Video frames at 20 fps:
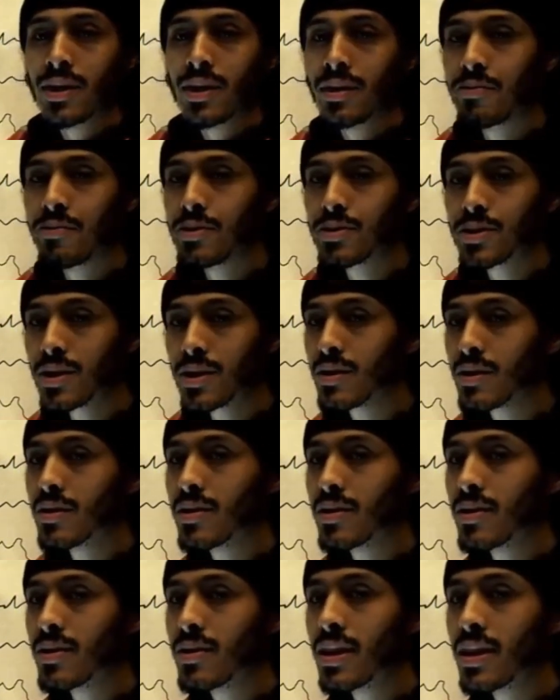If you start
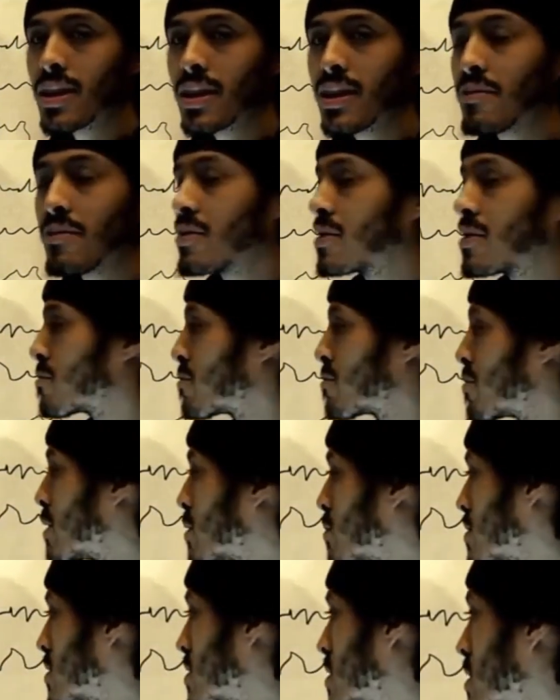thinking of it in
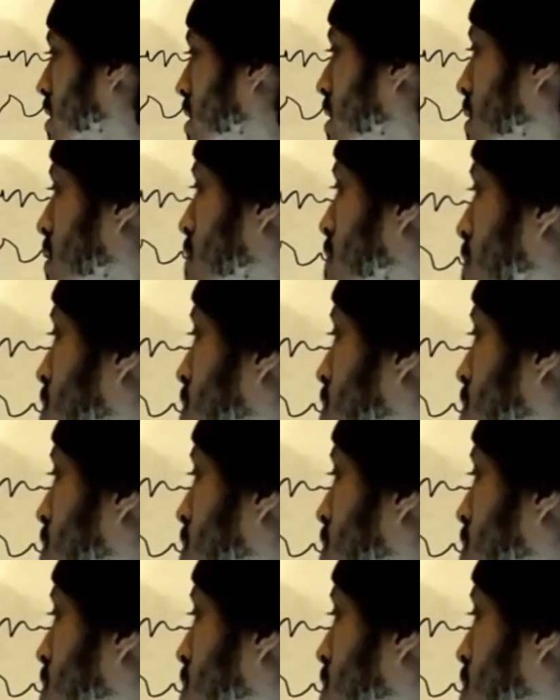frequency,